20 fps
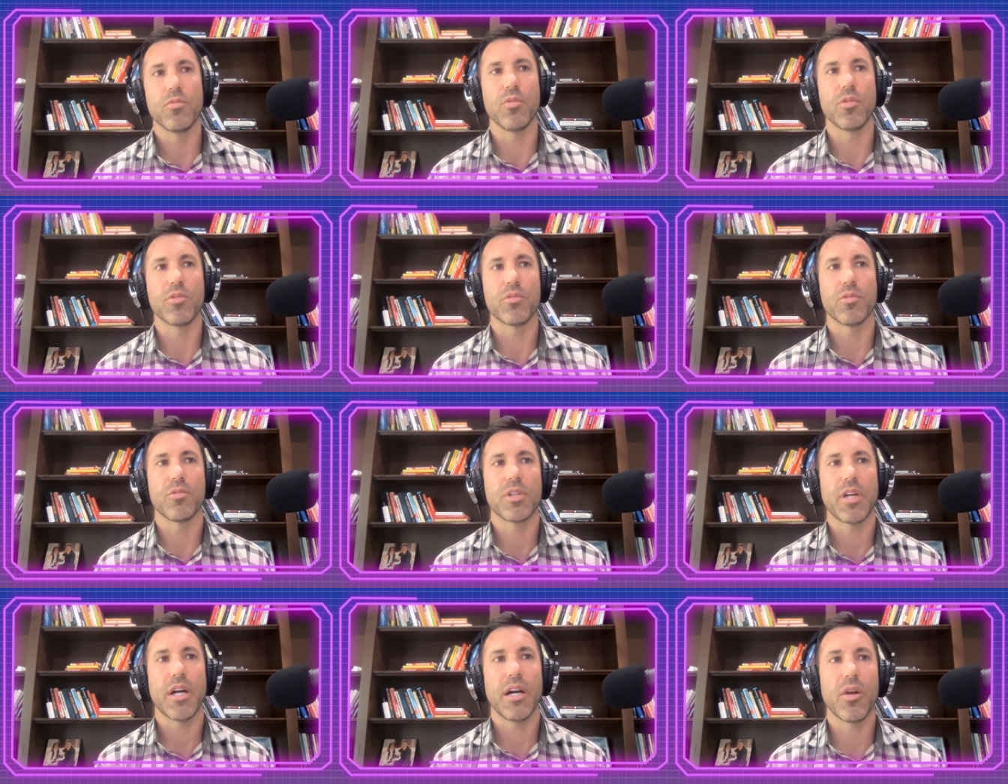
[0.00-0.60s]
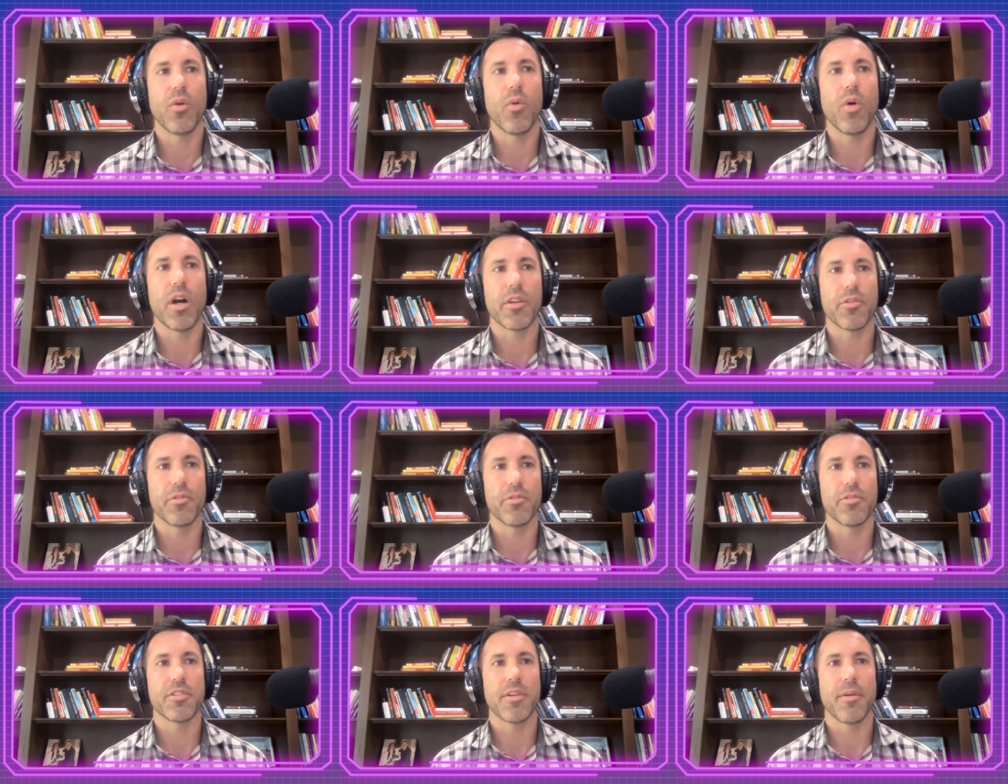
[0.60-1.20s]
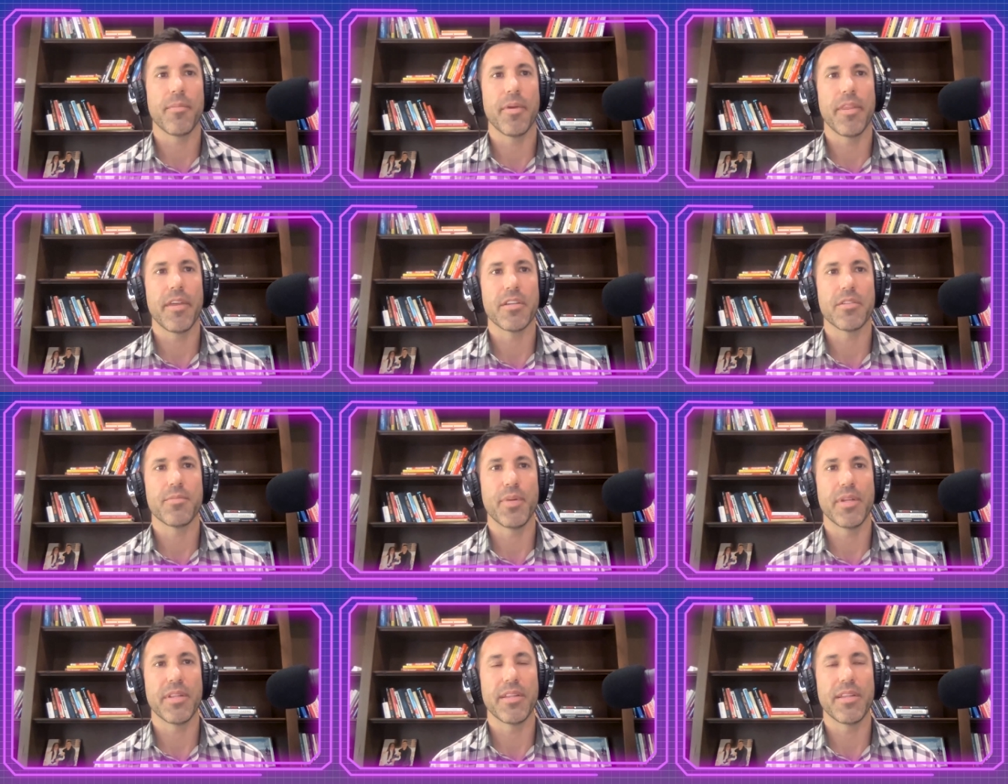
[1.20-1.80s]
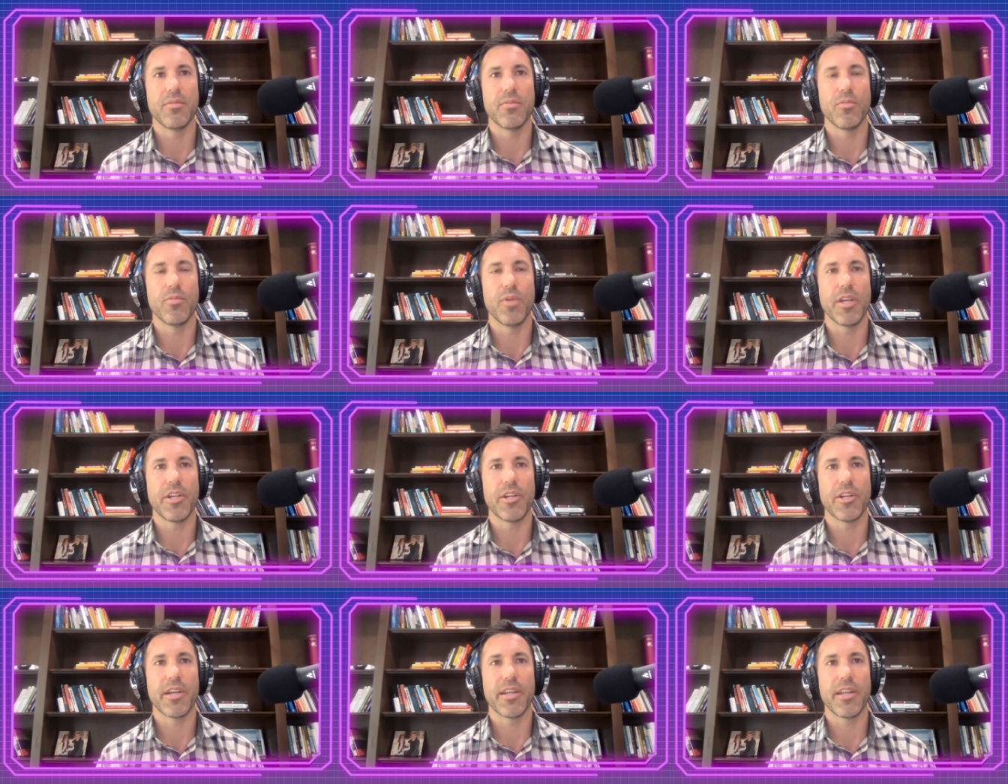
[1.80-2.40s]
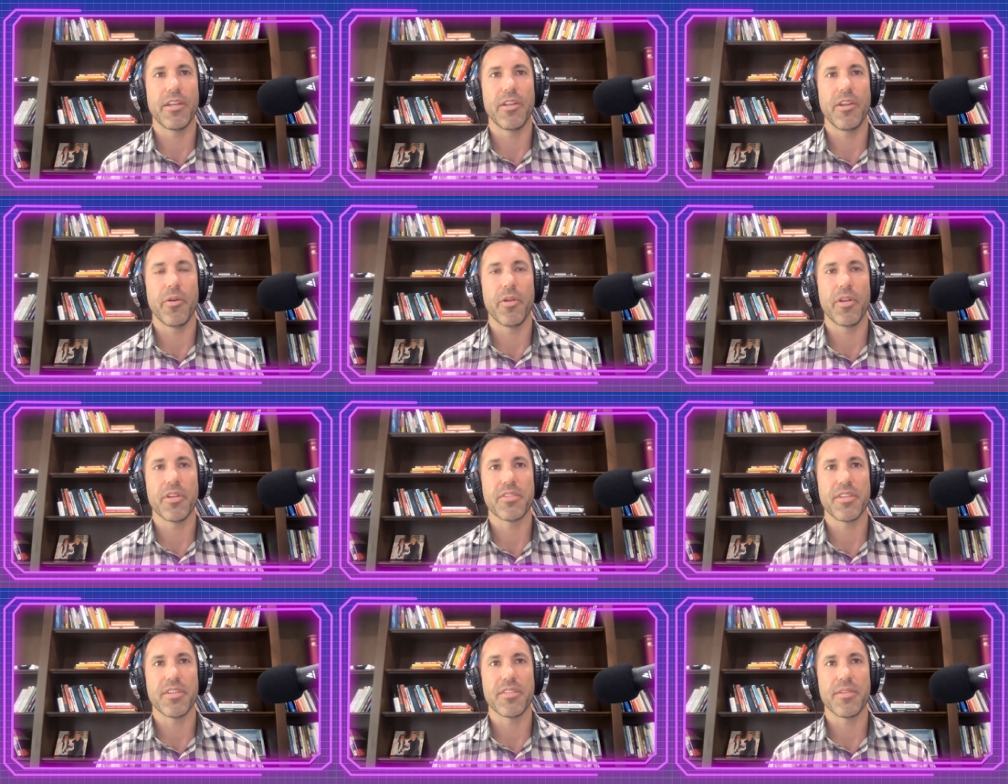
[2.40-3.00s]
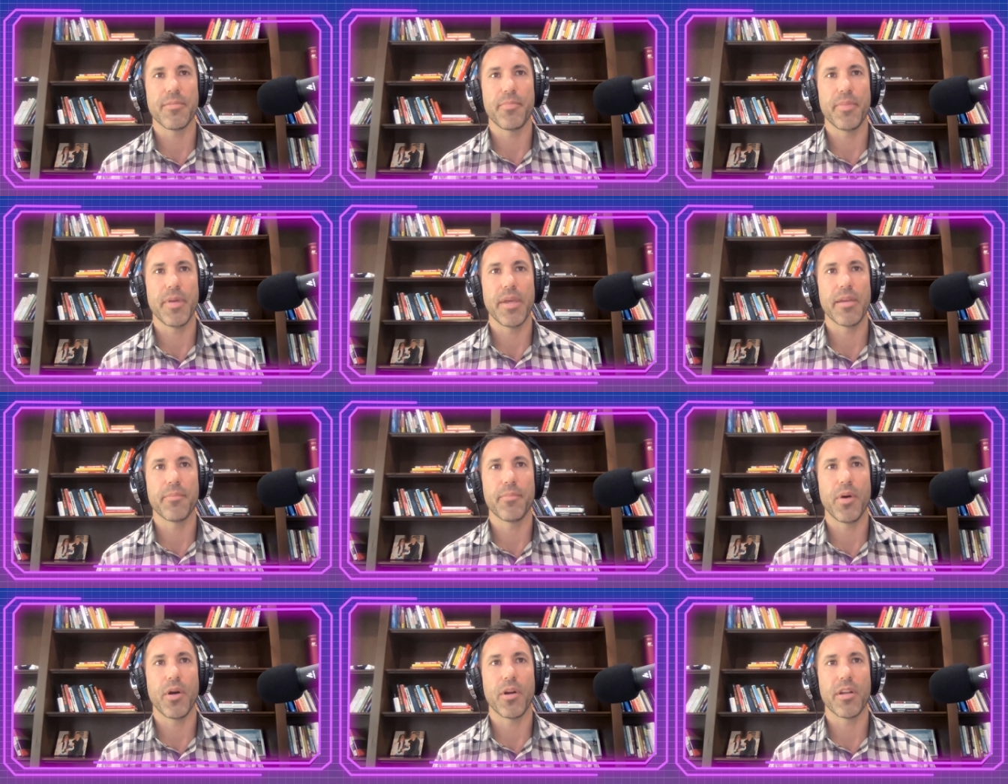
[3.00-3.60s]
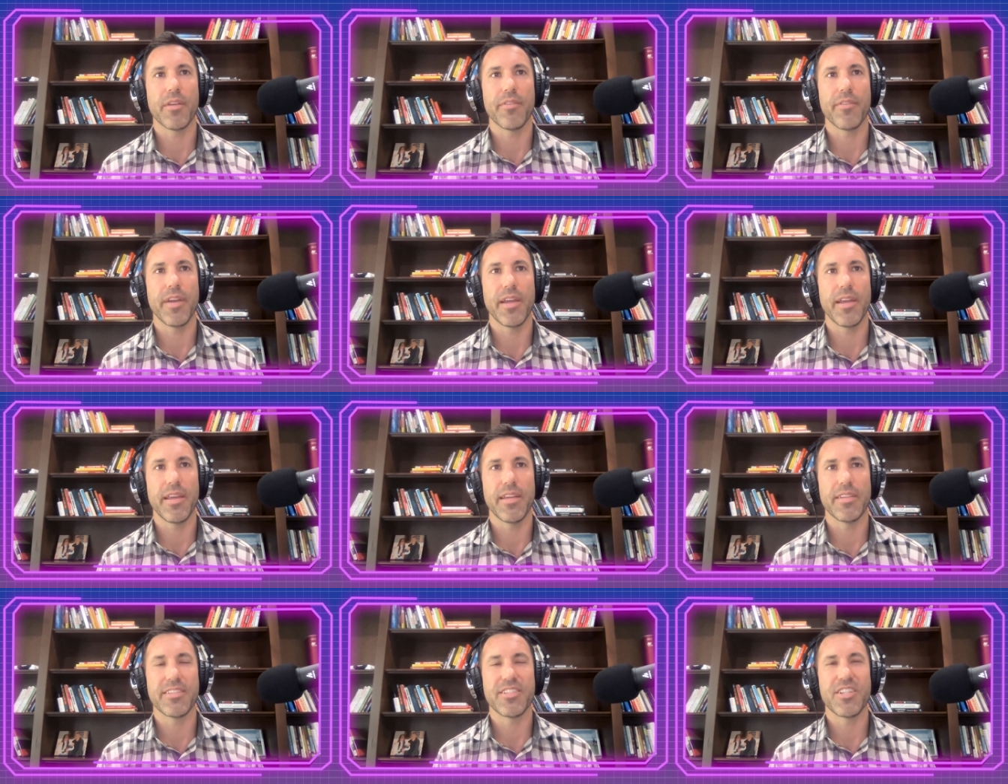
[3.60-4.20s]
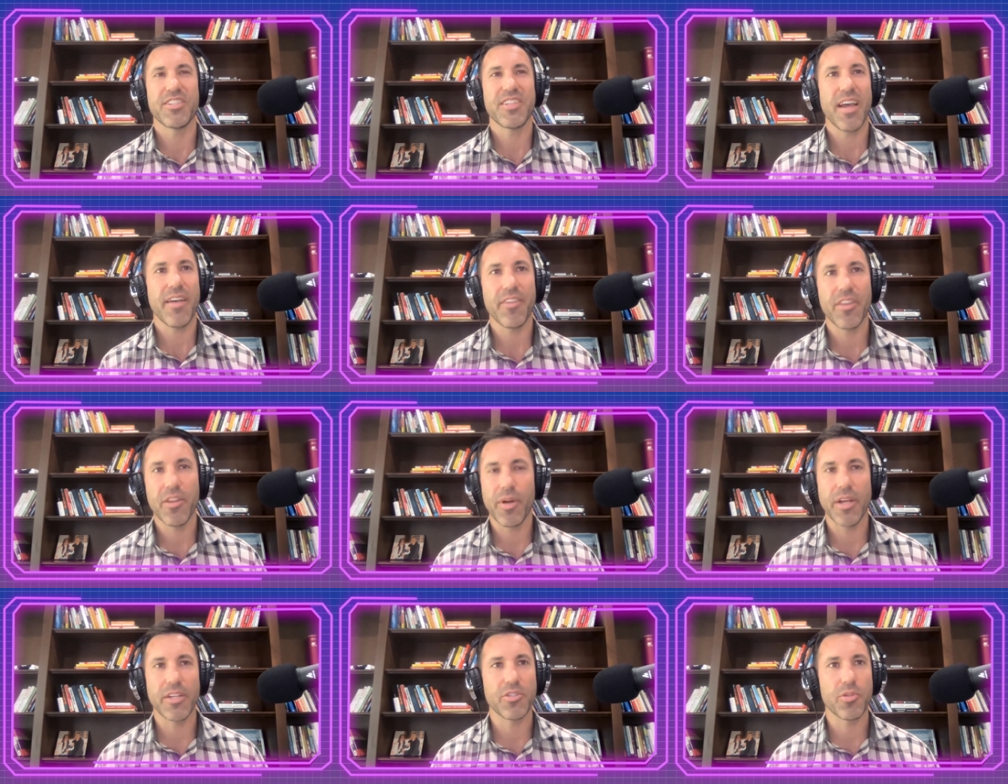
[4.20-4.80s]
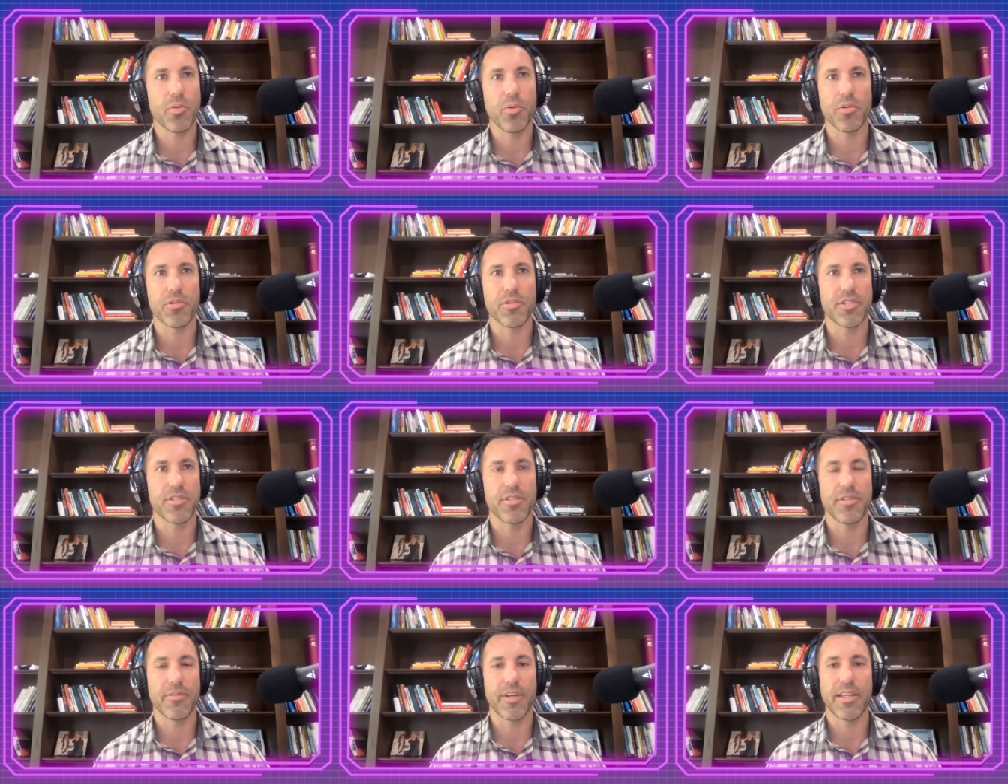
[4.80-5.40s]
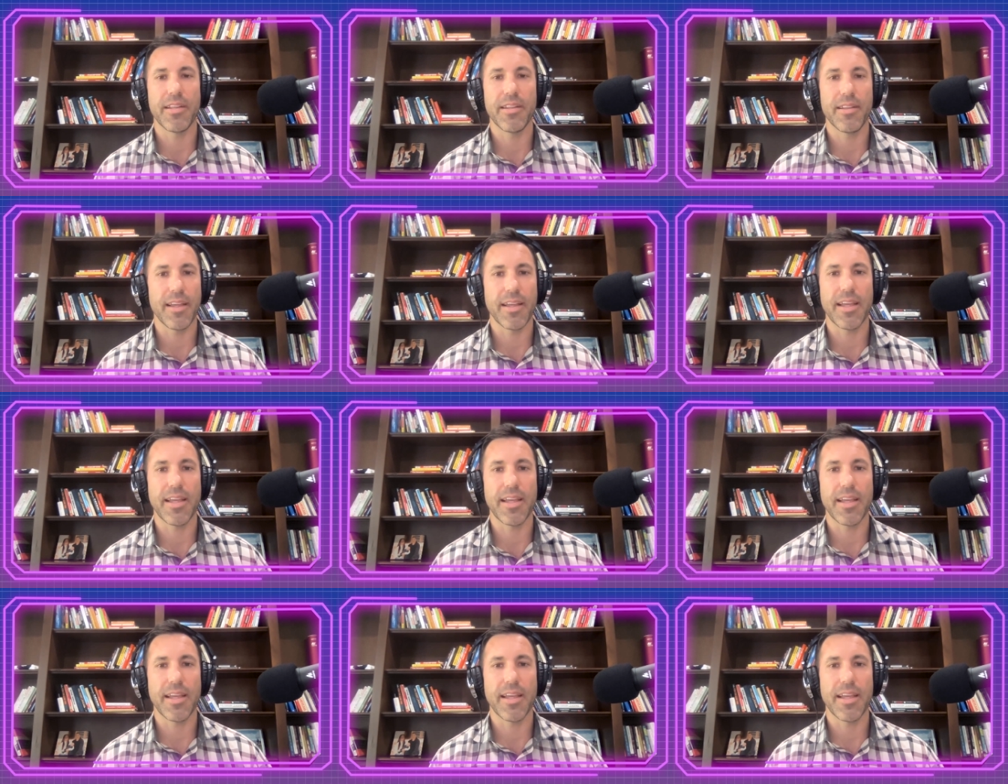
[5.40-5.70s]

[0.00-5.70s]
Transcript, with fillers: We'll, we'll kind of walk through some of this, but what you're going to notice is a big part of it is just having the right tools, right?